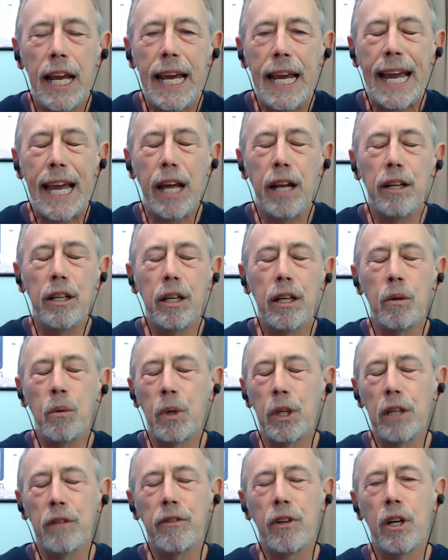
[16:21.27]
And
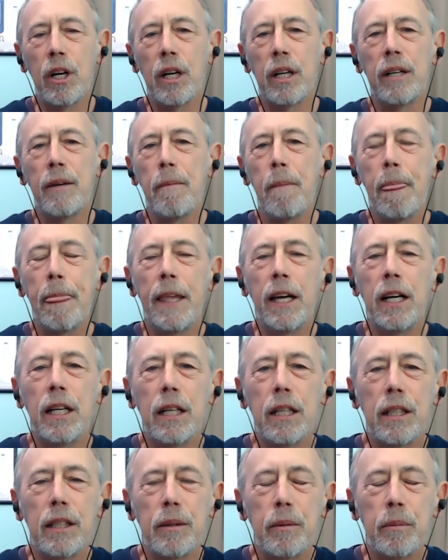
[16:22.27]
one of our
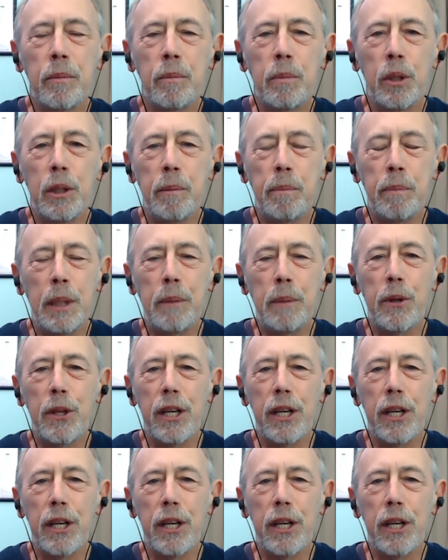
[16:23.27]
people